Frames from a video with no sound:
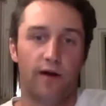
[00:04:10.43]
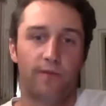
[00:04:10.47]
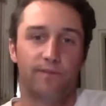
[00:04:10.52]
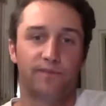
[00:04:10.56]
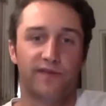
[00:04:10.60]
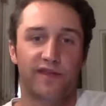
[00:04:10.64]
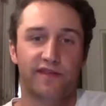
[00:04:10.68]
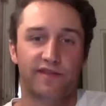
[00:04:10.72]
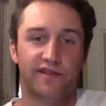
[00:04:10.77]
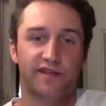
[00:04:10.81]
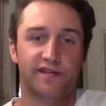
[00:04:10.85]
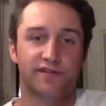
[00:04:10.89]

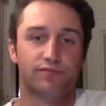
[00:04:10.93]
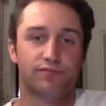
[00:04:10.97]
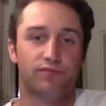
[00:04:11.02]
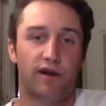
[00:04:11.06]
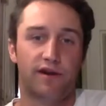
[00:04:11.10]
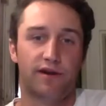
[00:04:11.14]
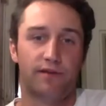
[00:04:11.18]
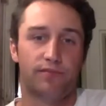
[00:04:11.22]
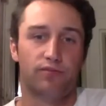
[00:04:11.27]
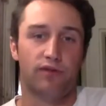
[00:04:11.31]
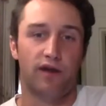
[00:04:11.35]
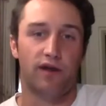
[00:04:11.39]
In this
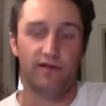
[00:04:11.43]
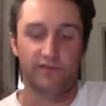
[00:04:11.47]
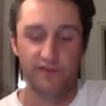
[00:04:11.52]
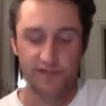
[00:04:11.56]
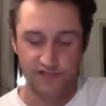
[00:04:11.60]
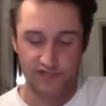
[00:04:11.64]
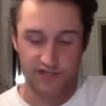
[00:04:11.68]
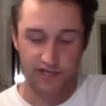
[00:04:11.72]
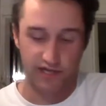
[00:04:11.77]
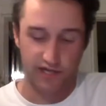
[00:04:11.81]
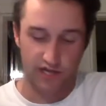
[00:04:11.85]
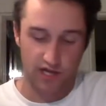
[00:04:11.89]
right to
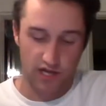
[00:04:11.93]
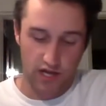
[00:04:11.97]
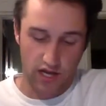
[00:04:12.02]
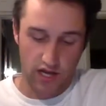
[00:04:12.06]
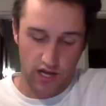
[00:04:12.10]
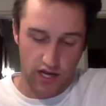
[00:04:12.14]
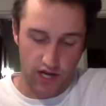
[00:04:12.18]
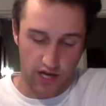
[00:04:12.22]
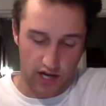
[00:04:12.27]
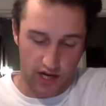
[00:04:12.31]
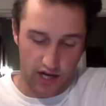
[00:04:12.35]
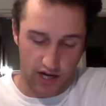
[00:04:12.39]
privacy,
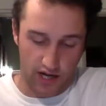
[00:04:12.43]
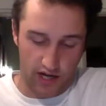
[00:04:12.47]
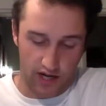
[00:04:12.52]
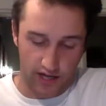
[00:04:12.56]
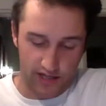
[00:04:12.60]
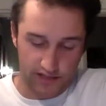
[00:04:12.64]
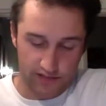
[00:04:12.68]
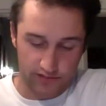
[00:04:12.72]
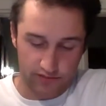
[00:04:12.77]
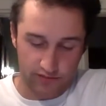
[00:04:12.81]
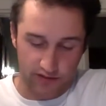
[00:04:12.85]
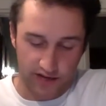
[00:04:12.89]
it
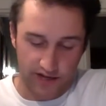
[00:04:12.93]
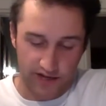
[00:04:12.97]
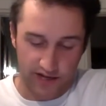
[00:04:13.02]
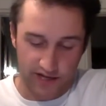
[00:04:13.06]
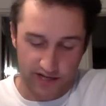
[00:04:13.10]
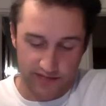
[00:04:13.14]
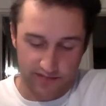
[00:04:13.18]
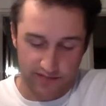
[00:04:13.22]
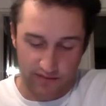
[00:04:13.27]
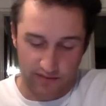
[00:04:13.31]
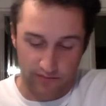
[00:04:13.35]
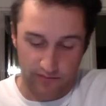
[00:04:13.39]
is
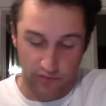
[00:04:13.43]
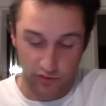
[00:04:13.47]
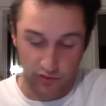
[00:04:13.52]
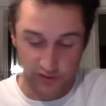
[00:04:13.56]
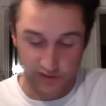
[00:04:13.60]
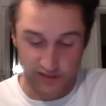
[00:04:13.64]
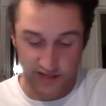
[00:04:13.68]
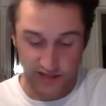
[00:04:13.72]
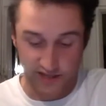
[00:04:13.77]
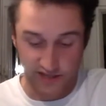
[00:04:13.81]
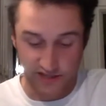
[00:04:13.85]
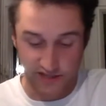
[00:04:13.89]
recognized by most
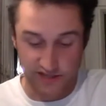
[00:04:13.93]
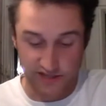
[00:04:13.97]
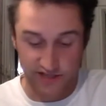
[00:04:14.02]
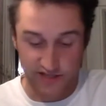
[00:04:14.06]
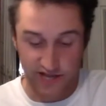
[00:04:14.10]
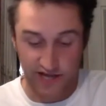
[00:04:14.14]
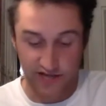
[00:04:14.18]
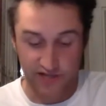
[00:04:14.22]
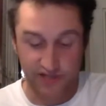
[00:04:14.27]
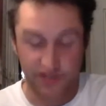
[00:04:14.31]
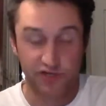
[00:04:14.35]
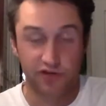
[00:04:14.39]
states in
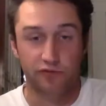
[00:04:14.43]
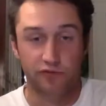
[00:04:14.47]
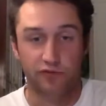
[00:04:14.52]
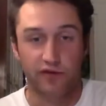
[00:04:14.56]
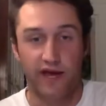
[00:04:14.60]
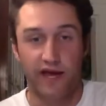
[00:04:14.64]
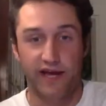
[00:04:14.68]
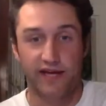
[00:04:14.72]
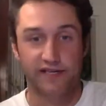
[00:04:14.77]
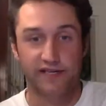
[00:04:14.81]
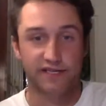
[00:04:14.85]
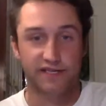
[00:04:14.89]
statute,
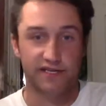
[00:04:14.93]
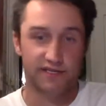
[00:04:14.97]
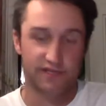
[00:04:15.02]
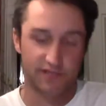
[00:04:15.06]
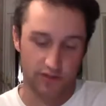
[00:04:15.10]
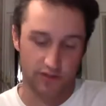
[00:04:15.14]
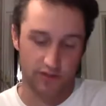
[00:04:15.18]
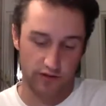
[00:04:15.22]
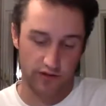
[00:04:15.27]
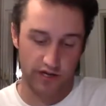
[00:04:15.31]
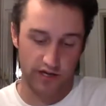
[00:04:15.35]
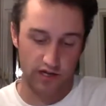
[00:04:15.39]
case
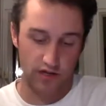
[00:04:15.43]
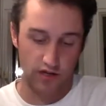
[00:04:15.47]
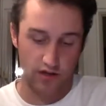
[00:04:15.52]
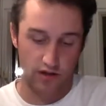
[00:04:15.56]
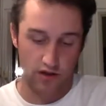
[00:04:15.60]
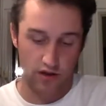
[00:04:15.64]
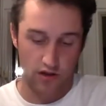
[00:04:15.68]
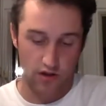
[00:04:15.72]
history,